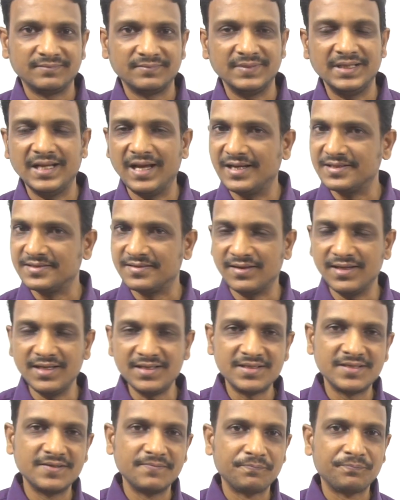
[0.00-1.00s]
The answer
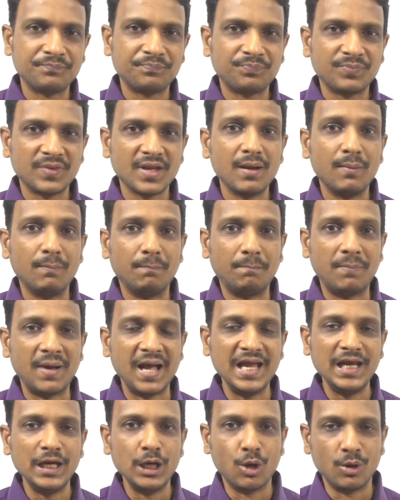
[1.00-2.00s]
is
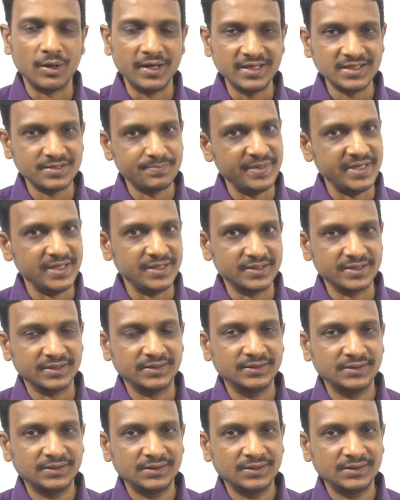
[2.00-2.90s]
pyloric sphincter.